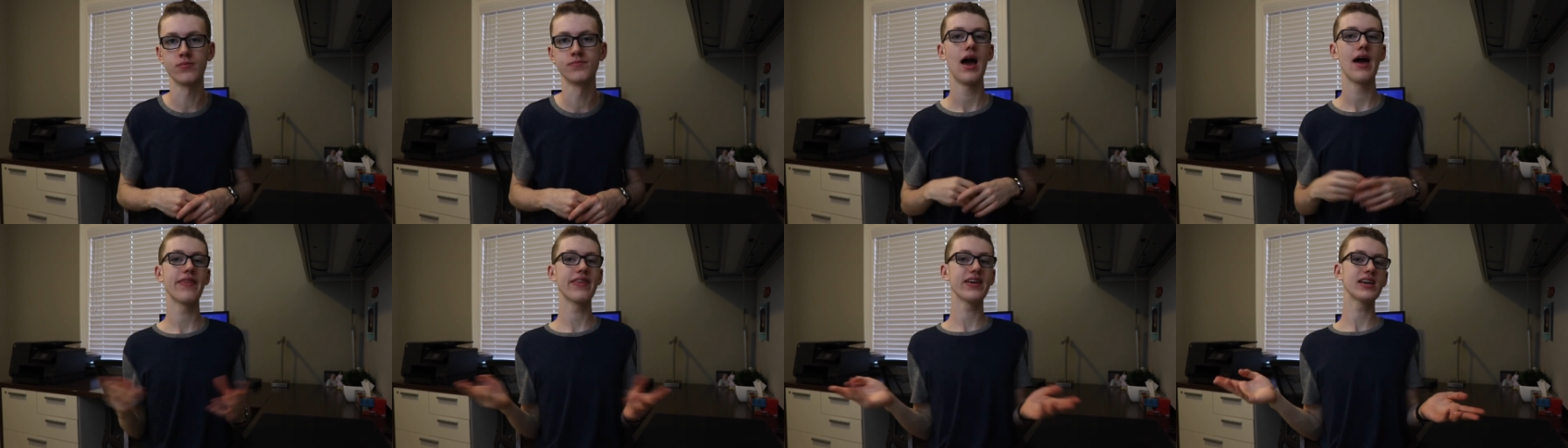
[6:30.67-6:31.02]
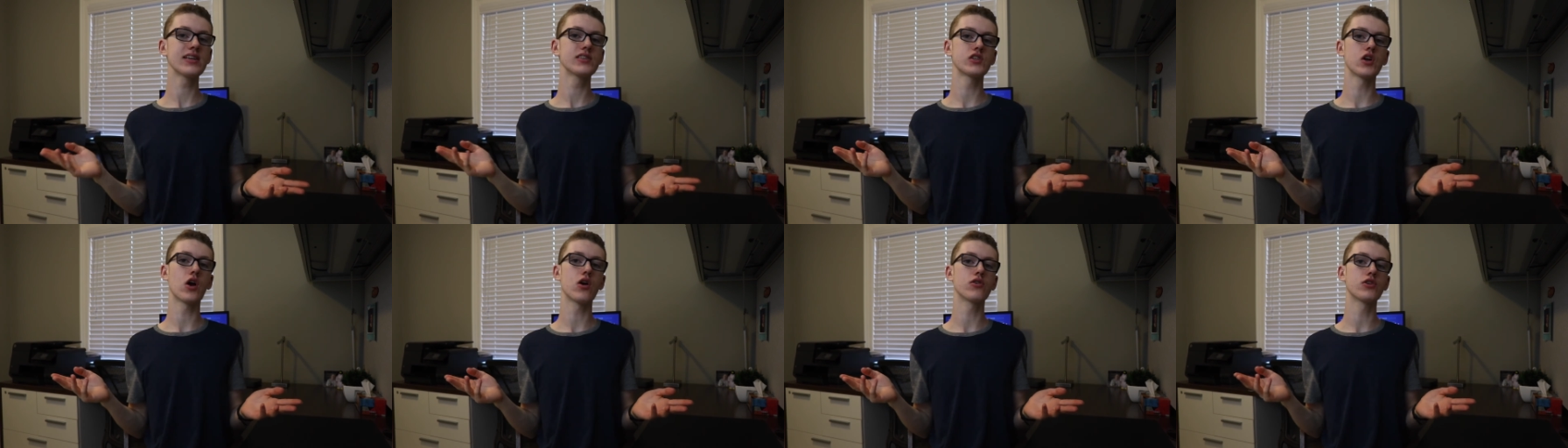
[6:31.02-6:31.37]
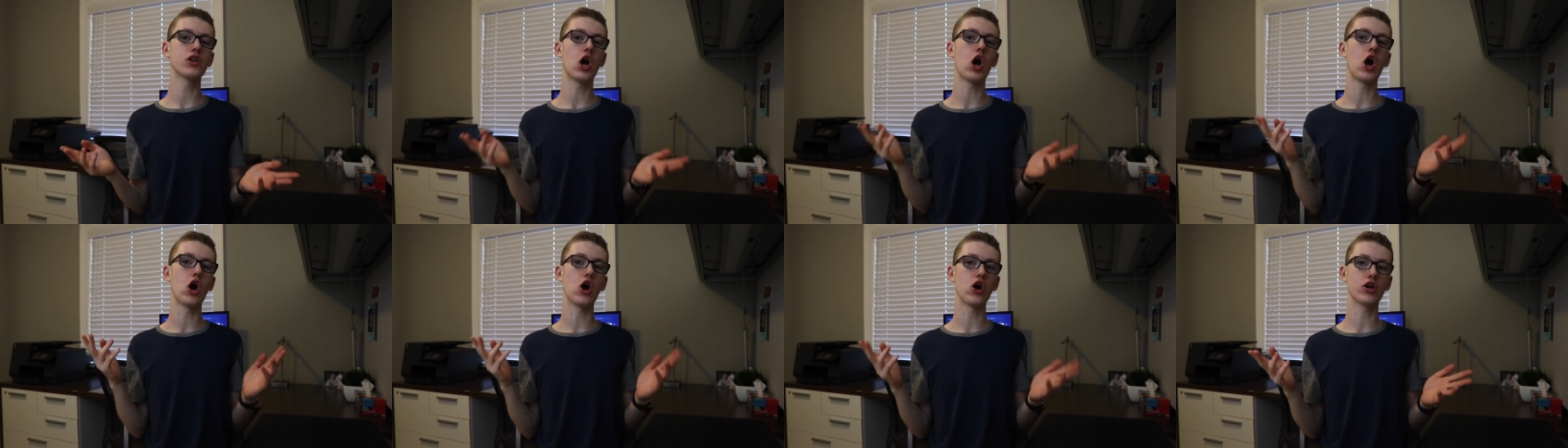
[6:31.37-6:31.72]
I think it's hard
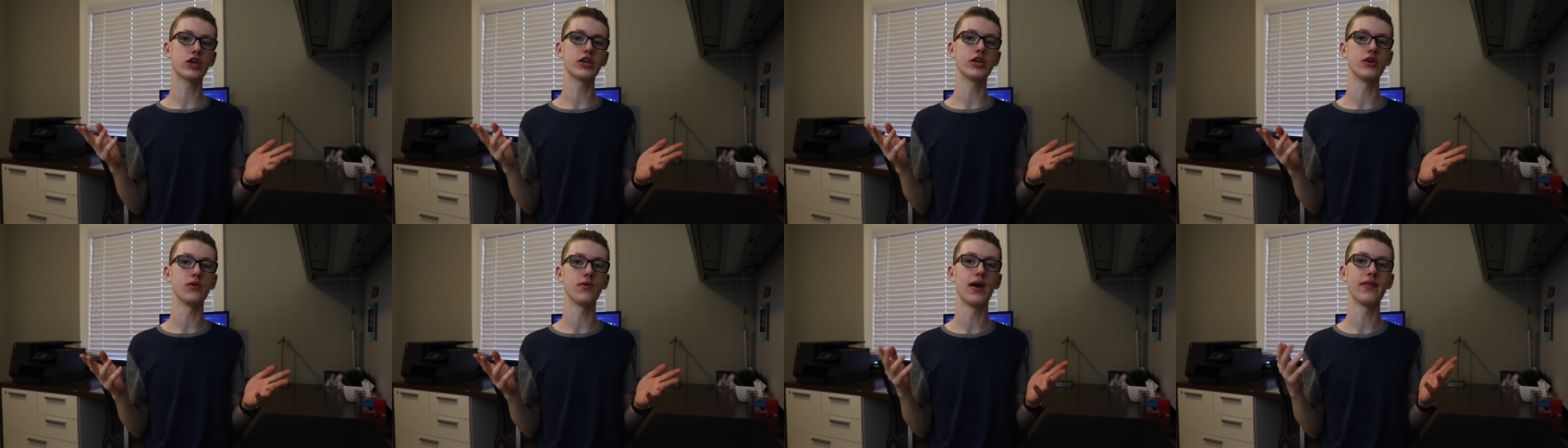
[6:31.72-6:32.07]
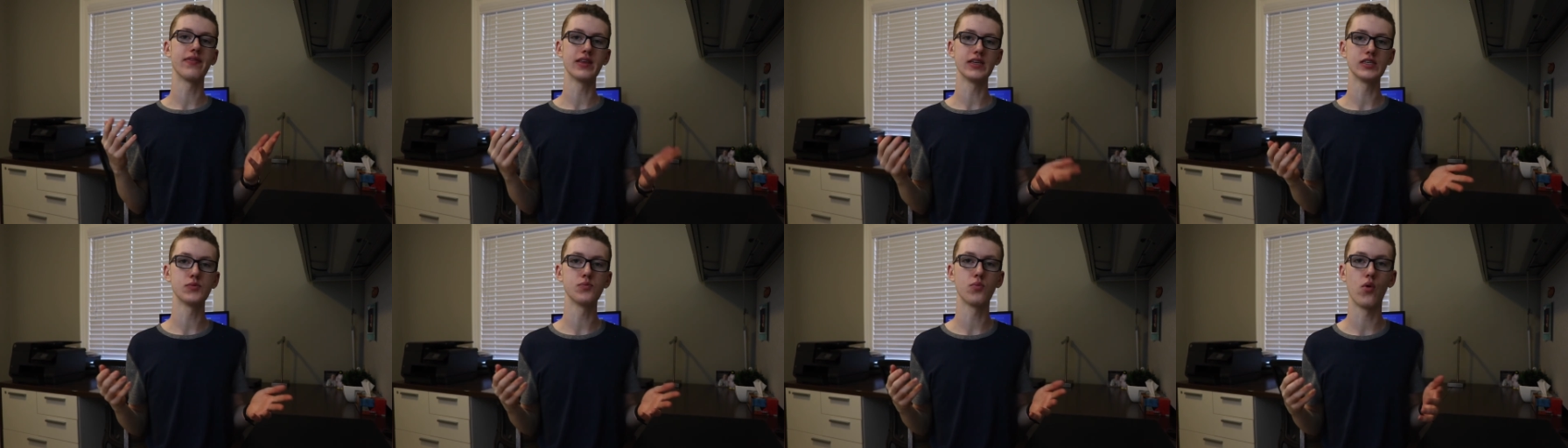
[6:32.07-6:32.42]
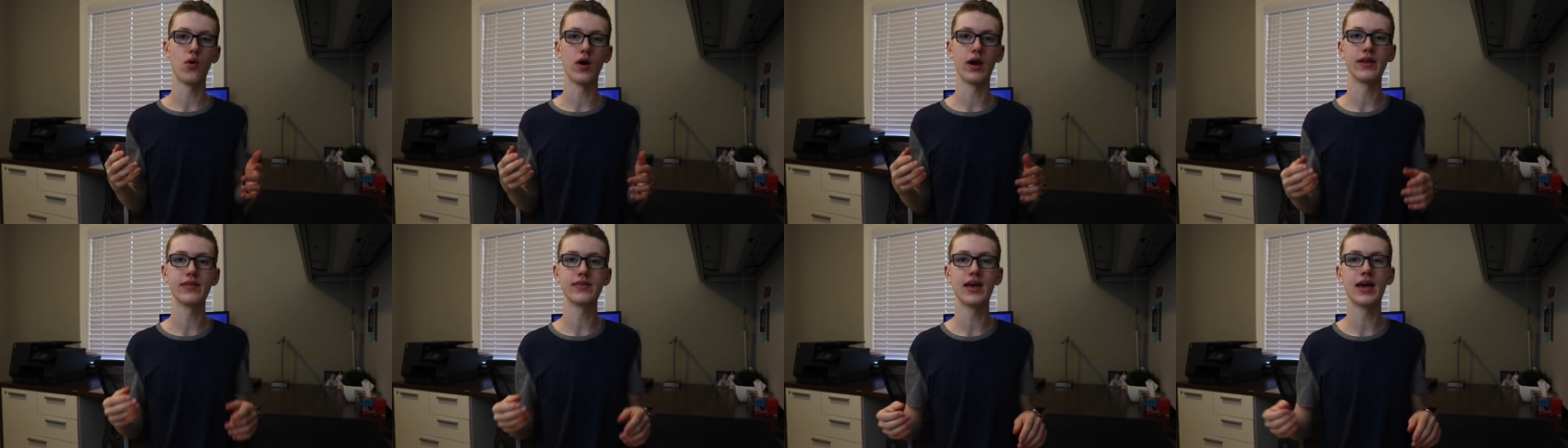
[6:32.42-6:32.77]
to argue at this
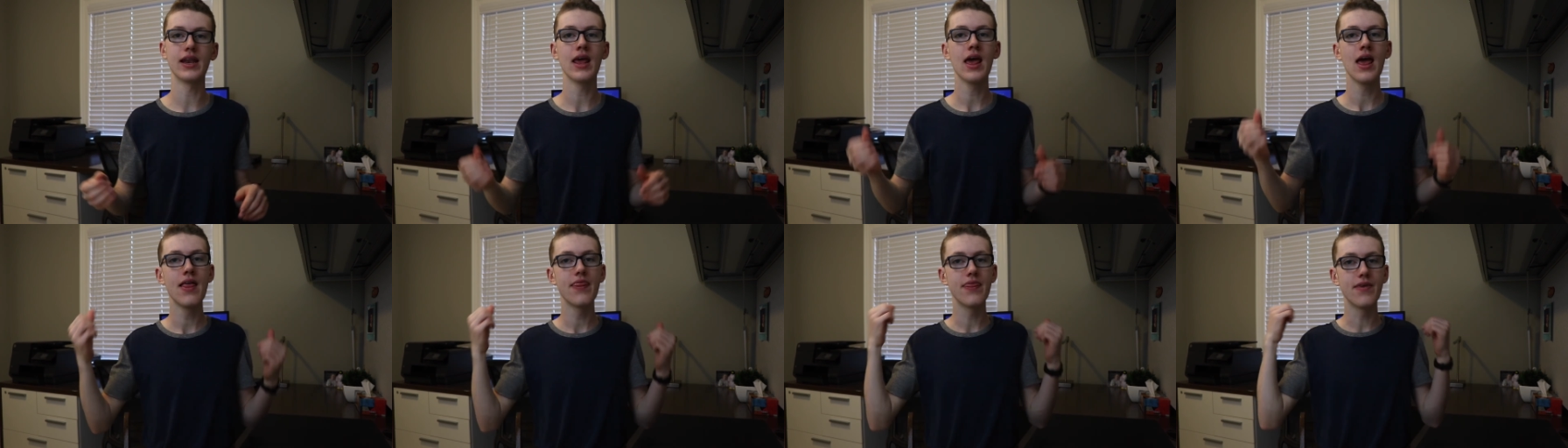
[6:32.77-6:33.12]
point that